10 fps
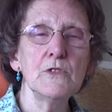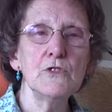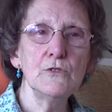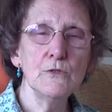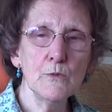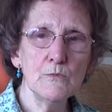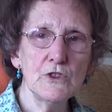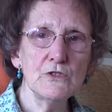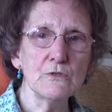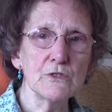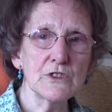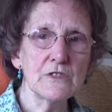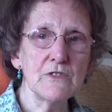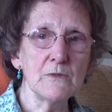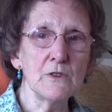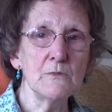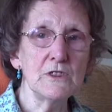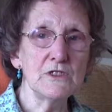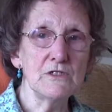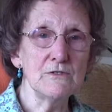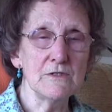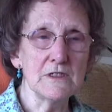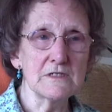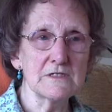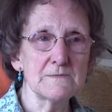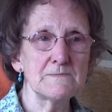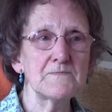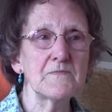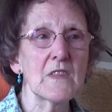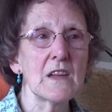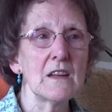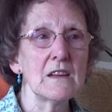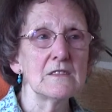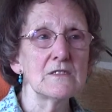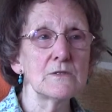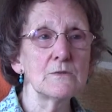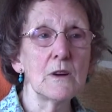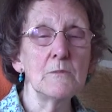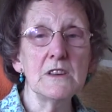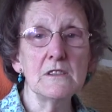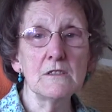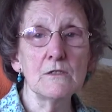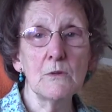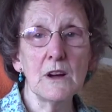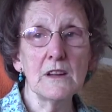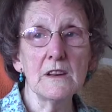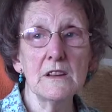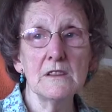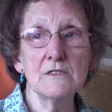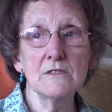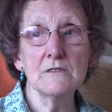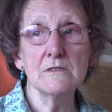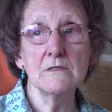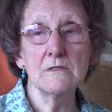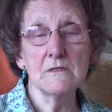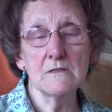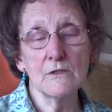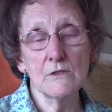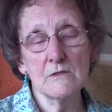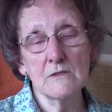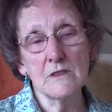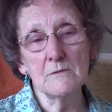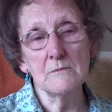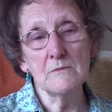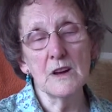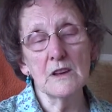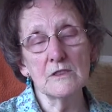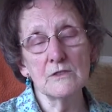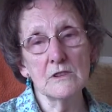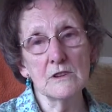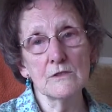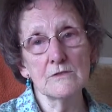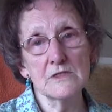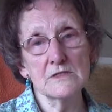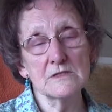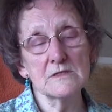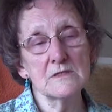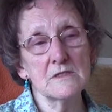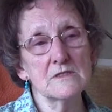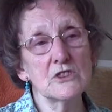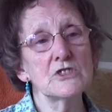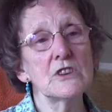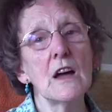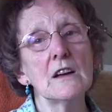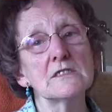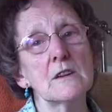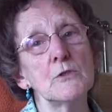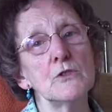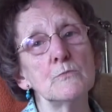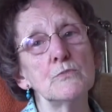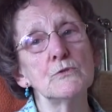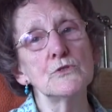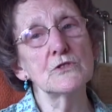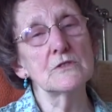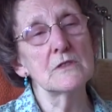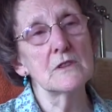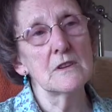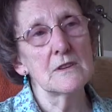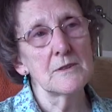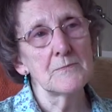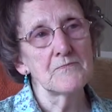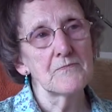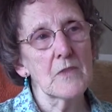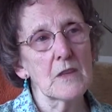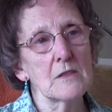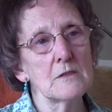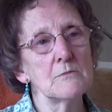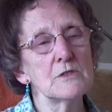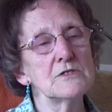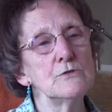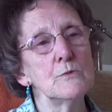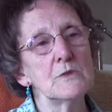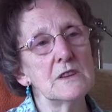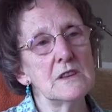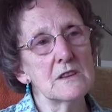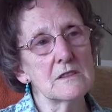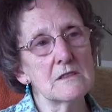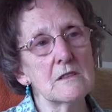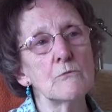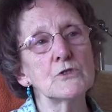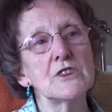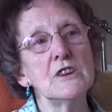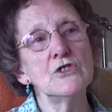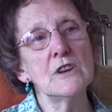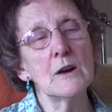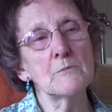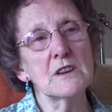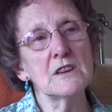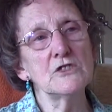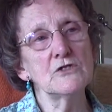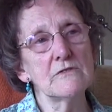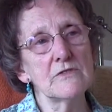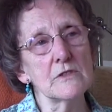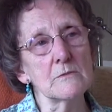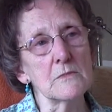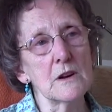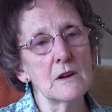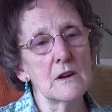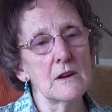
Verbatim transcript: but you open the doors if you want me to do this. So I made an inquiry to the, the Marie Curie office just to ask about the post. There wasn't no one there. I will send you an application form.